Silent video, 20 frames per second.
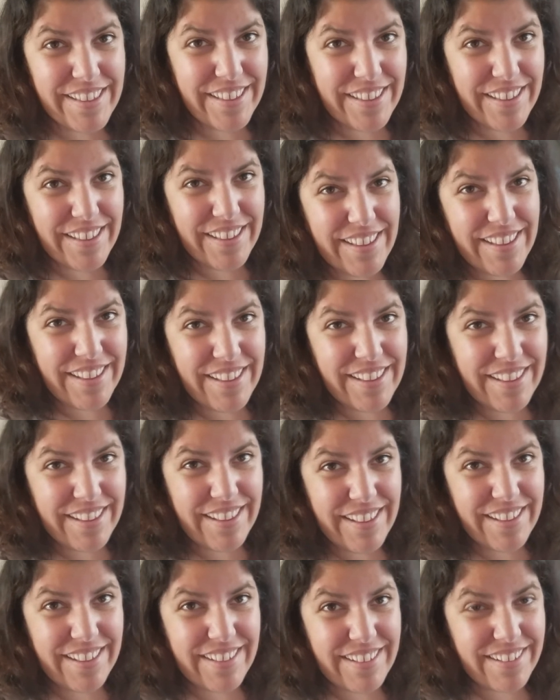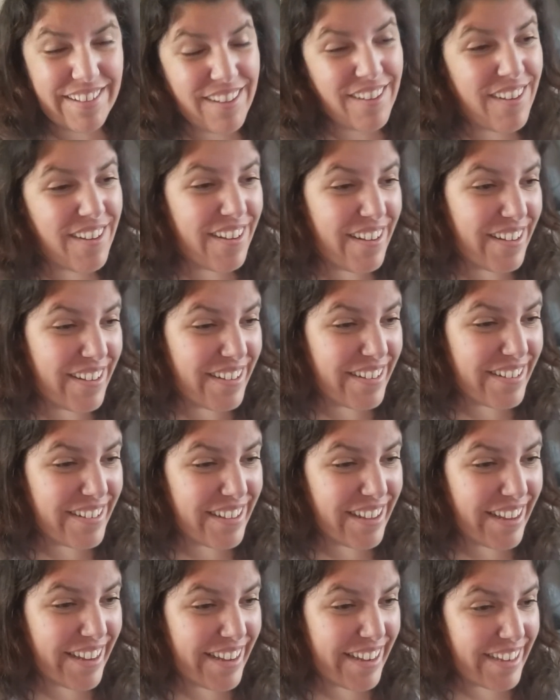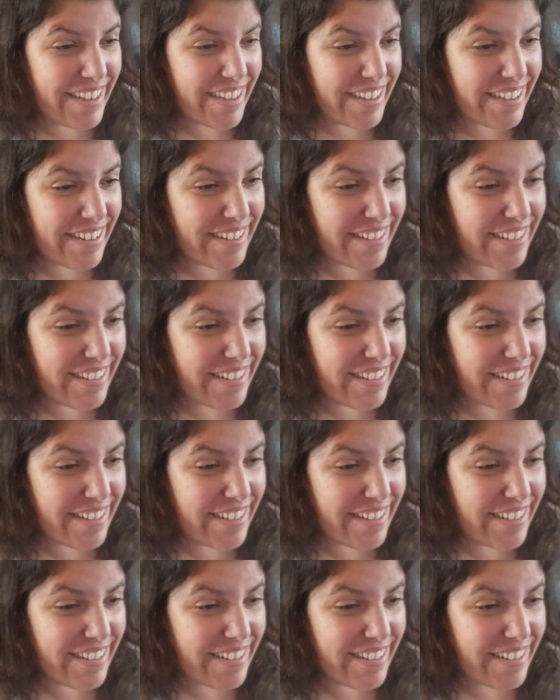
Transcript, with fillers: through your mind? Like,